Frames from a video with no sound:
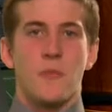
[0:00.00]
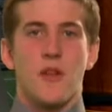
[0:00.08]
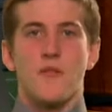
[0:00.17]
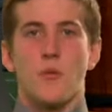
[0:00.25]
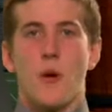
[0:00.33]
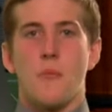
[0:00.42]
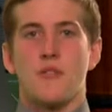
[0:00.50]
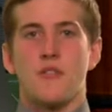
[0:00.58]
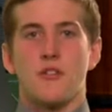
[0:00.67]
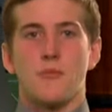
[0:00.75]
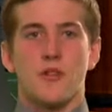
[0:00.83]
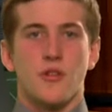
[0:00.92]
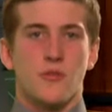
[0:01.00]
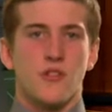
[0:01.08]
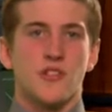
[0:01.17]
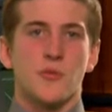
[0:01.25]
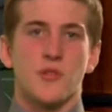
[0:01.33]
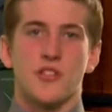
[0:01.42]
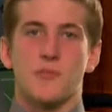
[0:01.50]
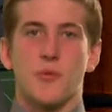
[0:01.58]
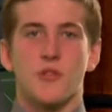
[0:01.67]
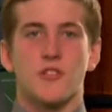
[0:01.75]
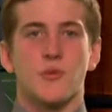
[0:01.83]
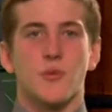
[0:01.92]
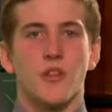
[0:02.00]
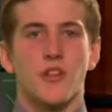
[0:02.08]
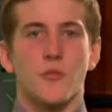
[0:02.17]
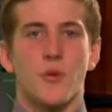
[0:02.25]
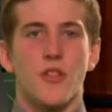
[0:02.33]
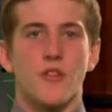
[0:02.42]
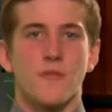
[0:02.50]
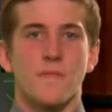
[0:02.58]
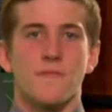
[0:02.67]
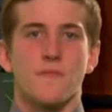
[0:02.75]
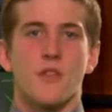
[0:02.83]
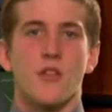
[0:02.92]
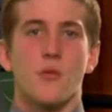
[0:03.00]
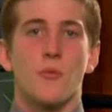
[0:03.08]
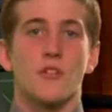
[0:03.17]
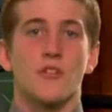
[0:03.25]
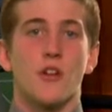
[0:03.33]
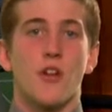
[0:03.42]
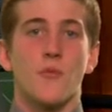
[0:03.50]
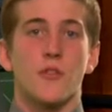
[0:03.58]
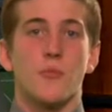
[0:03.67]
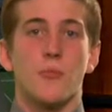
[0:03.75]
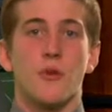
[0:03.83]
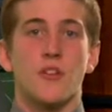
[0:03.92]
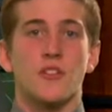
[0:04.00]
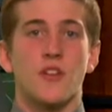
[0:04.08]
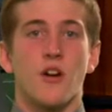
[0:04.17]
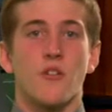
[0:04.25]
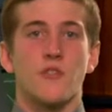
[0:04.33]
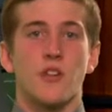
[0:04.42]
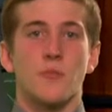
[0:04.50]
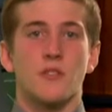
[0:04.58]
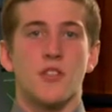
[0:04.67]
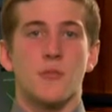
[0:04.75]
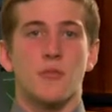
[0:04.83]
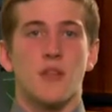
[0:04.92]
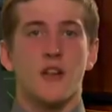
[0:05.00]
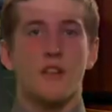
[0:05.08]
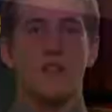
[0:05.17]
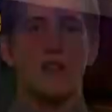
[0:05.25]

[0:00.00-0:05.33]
David Wuebben here to bring you this week's sports and weekend weather. We start off with the boys' golf team as they played at the